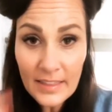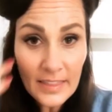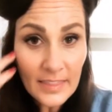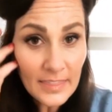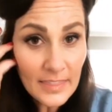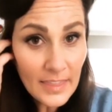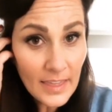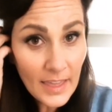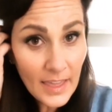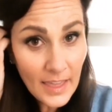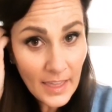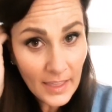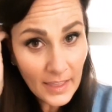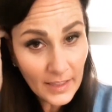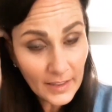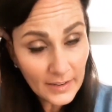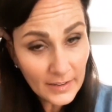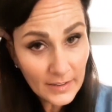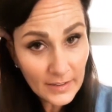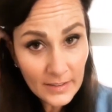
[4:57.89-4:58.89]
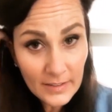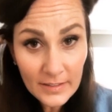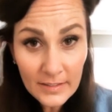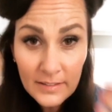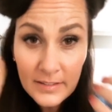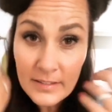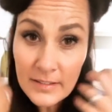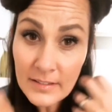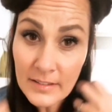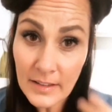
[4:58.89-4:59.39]
And then
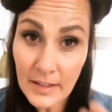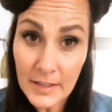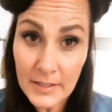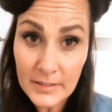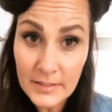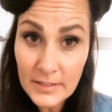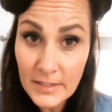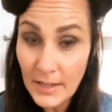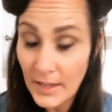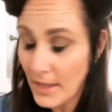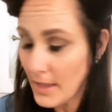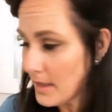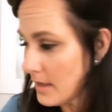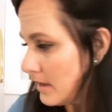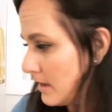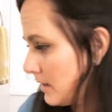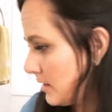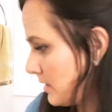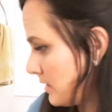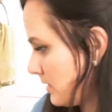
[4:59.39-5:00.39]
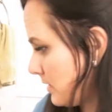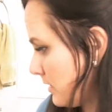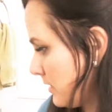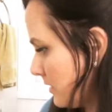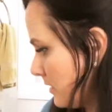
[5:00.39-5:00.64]
I take